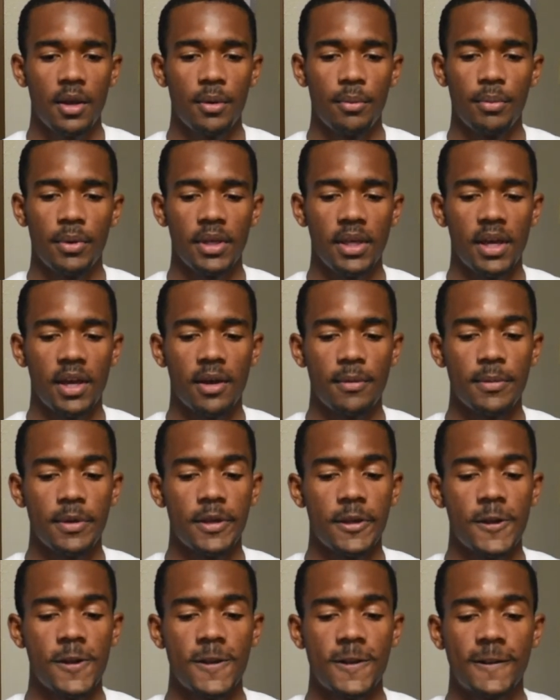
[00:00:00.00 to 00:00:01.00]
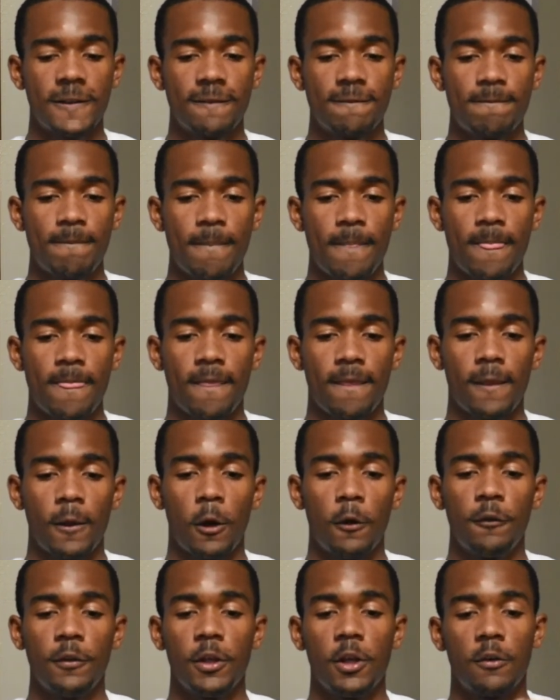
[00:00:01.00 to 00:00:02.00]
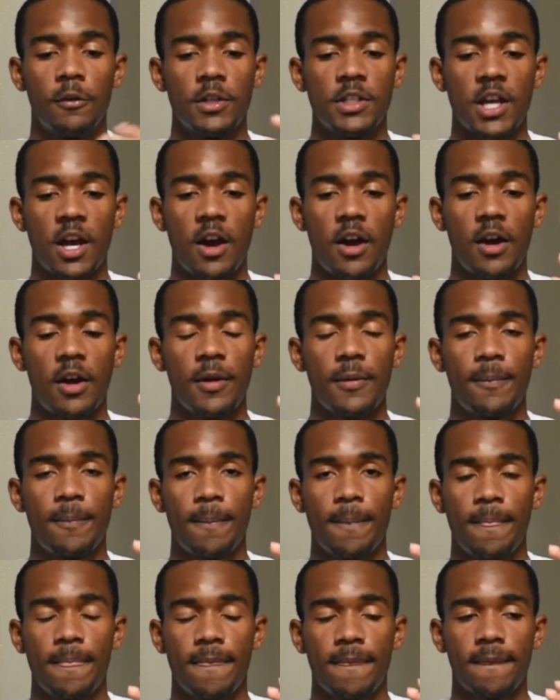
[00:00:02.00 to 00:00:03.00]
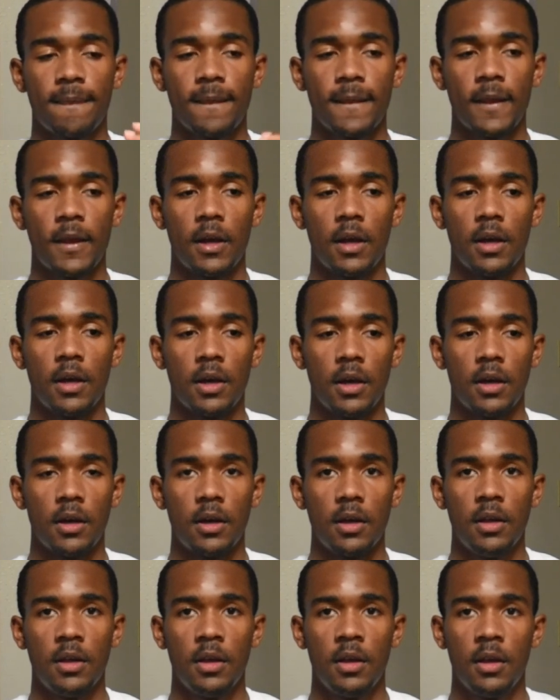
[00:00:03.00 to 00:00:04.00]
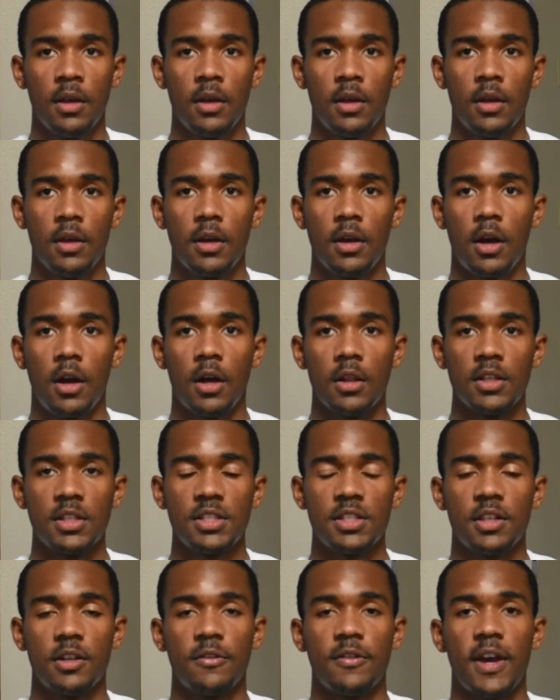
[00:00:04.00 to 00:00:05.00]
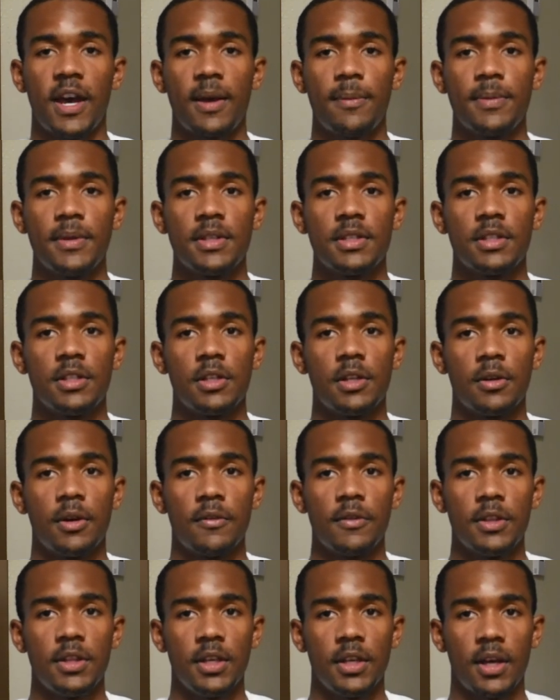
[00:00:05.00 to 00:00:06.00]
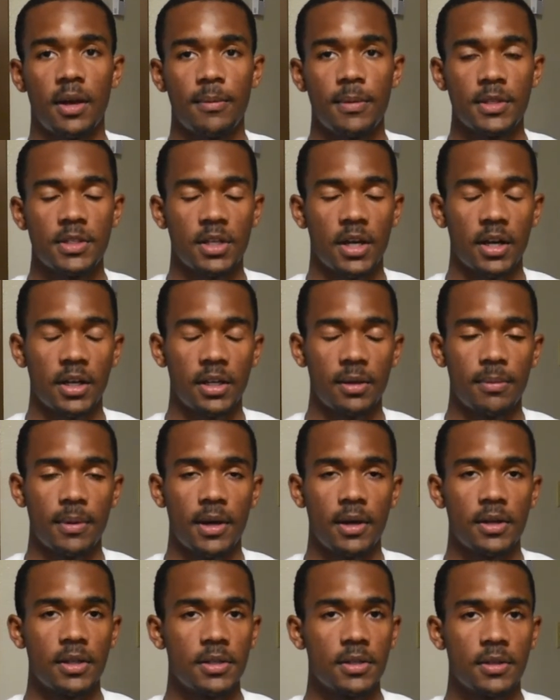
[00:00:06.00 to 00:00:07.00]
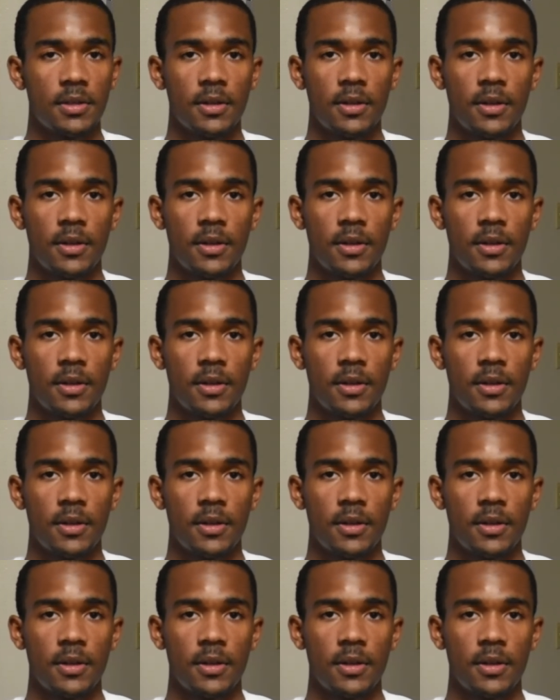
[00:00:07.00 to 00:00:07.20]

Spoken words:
But yeah, I mean, hopefully over time, all this stuff happens, you know, everything I've been talking about, and